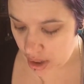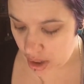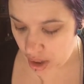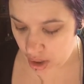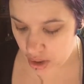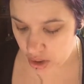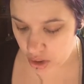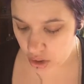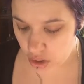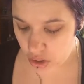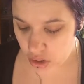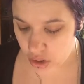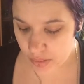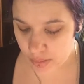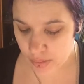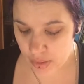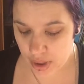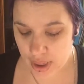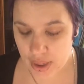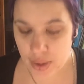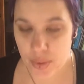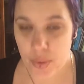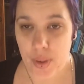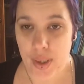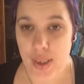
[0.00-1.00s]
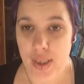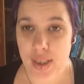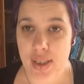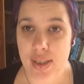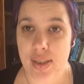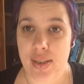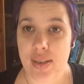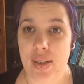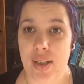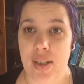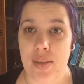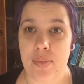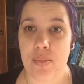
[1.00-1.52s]
I've got all my
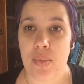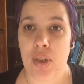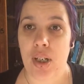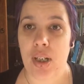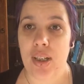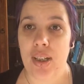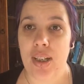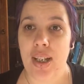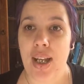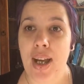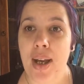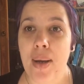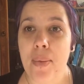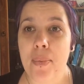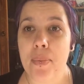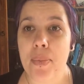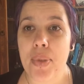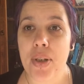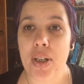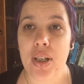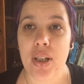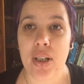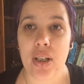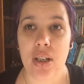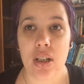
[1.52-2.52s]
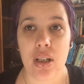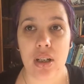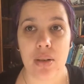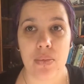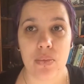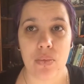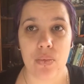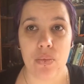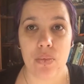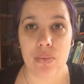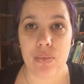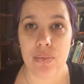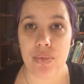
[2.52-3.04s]
goodies in my lap.
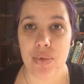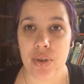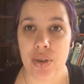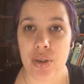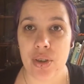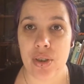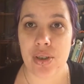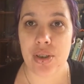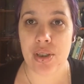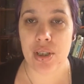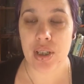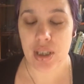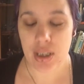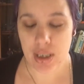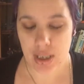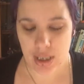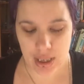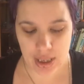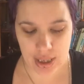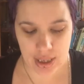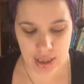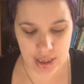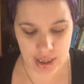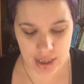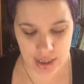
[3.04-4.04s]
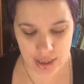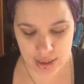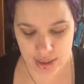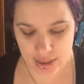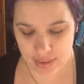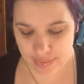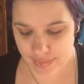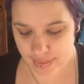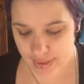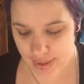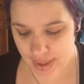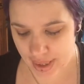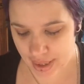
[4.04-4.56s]
I'm using a
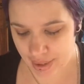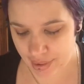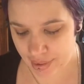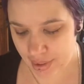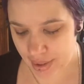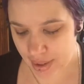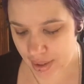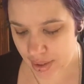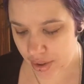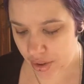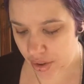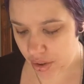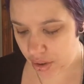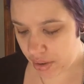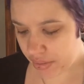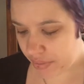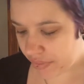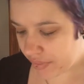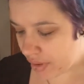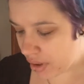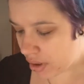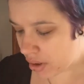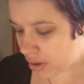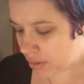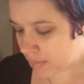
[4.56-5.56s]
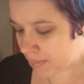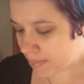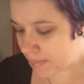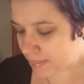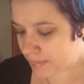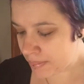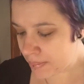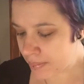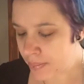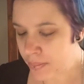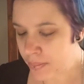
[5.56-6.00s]
different area to film.